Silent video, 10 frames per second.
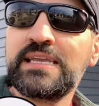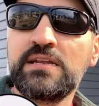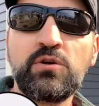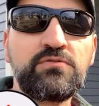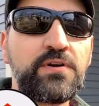get
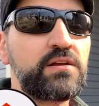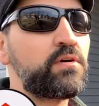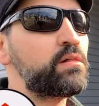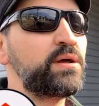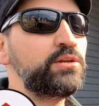notified of
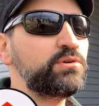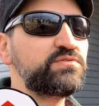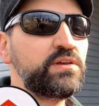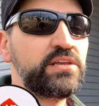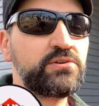all of my
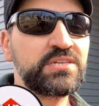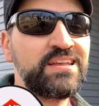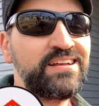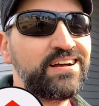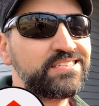newest videos.
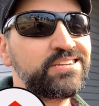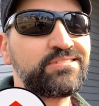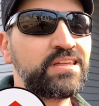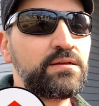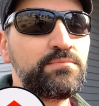Until
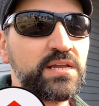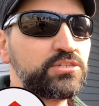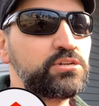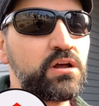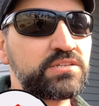then, make
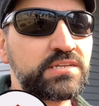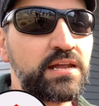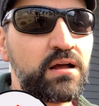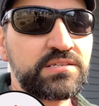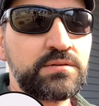sure y'all stay
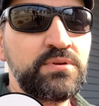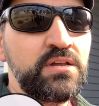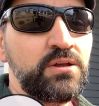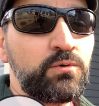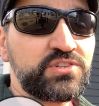
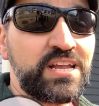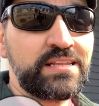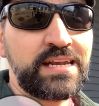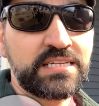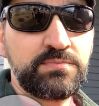awesome. We'll see you on
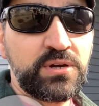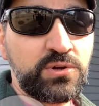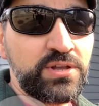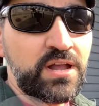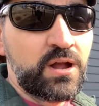the next
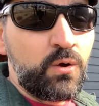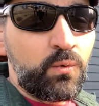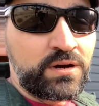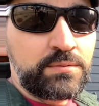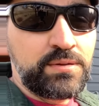build.
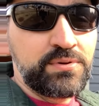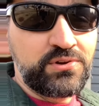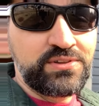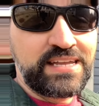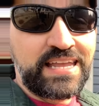We're gonna be
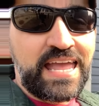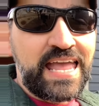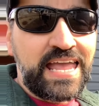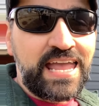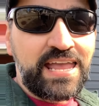building
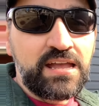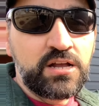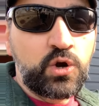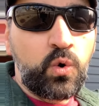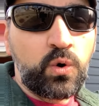a
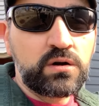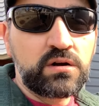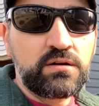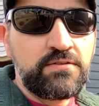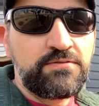
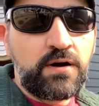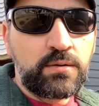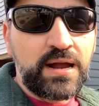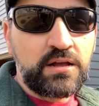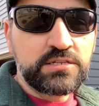corner
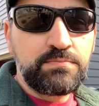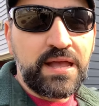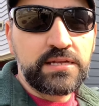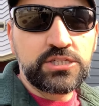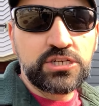farmhouse
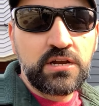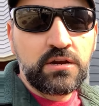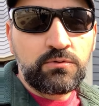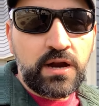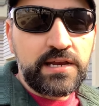bench
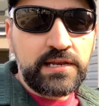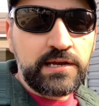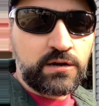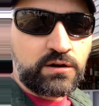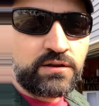right
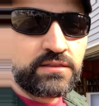here.